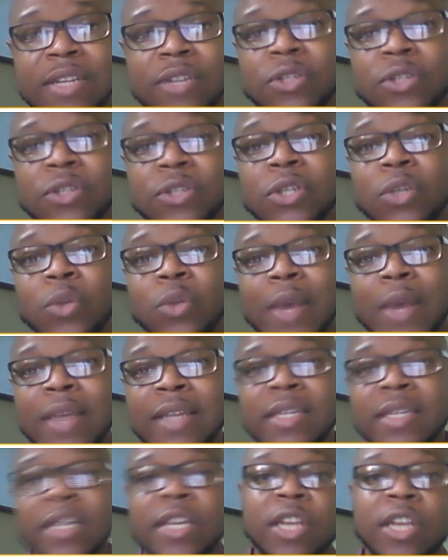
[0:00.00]
to
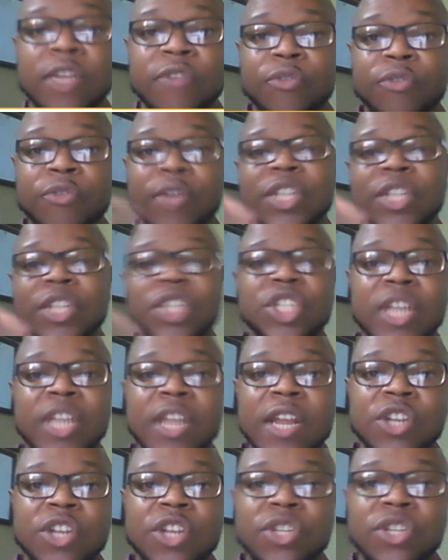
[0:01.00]
20 different
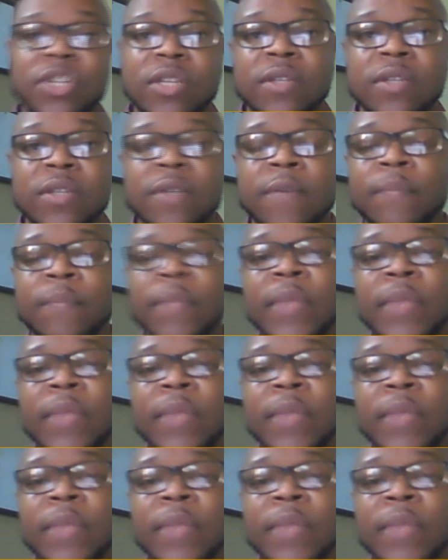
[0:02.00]
changes